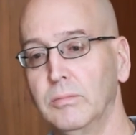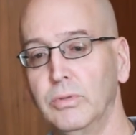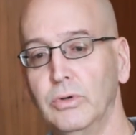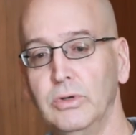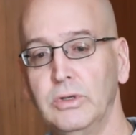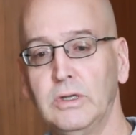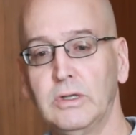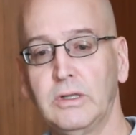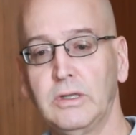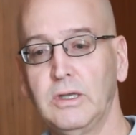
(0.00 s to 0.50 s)

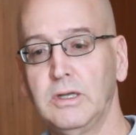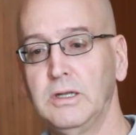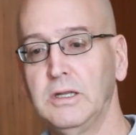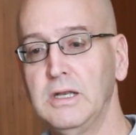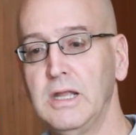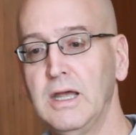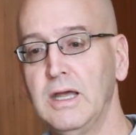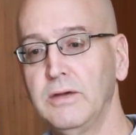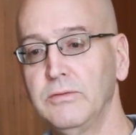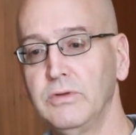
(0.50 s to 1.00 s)
Berdillion
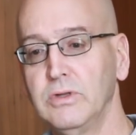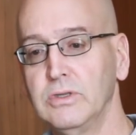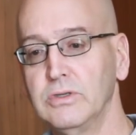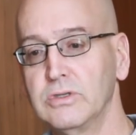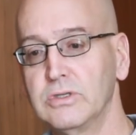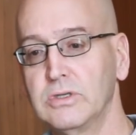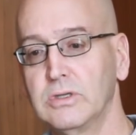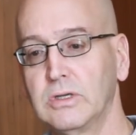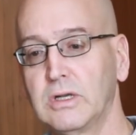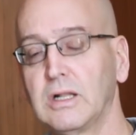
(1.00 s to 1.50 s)
and
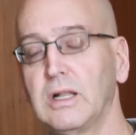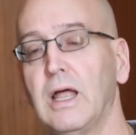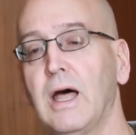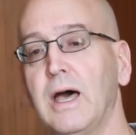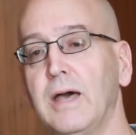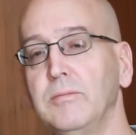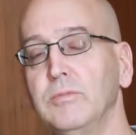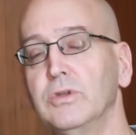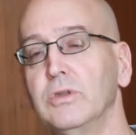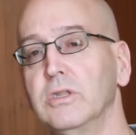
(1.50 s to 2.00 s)
Evans
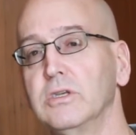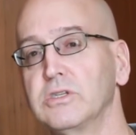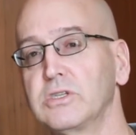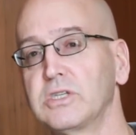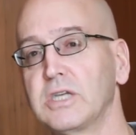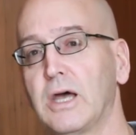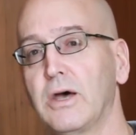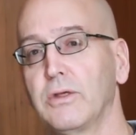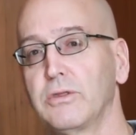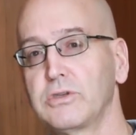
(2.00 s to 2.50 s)
climbed to the
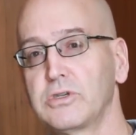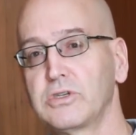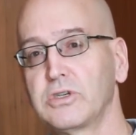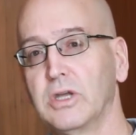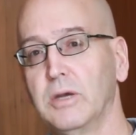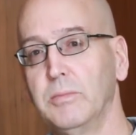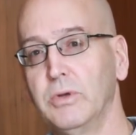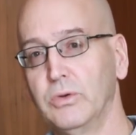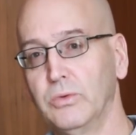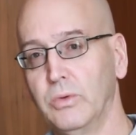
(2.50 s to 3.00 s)
south
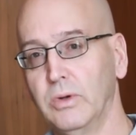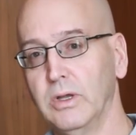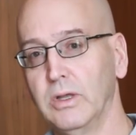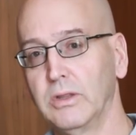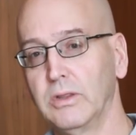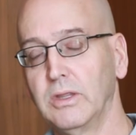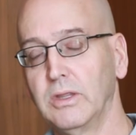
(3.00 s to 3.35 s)
summit with